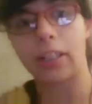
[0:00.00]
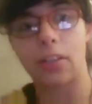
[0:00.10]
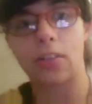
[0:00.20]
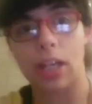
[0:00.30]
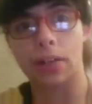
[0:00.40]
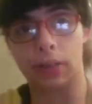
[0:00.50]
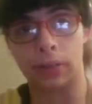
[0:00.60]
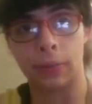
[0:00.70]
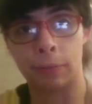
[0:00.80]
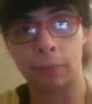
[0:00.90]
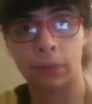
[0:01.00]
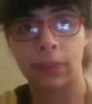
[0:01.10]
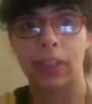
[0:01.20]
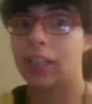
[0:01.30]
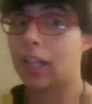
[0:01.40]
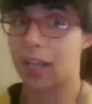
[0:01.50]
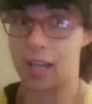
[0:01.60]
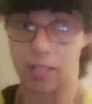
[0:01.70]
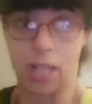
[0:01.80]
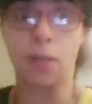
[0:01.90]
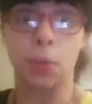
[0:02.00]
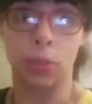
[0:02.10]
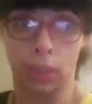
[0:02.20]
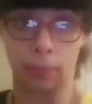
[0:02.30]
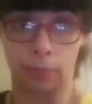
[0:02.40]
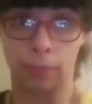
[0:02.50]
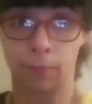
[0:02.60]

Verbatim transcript: at this hour and they will come.